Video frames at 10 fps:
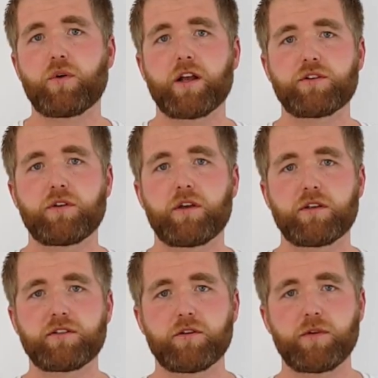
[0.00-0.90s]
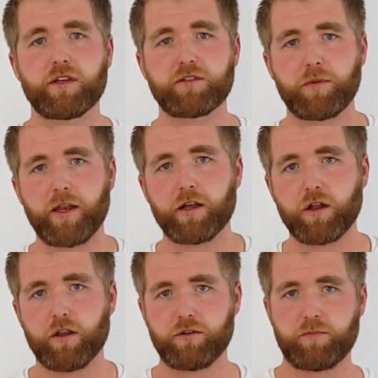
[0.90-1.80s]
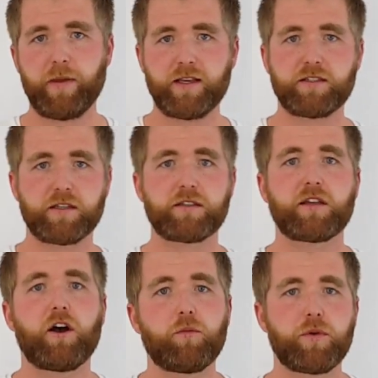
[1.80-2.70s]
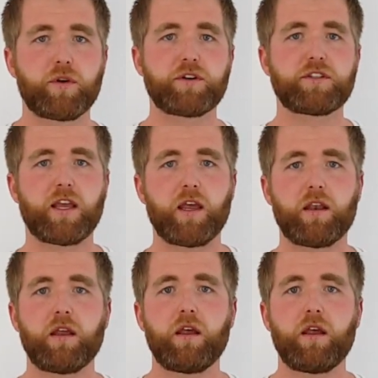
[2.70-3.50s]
we're actually going to still be explaining a lot of those basics to help you understand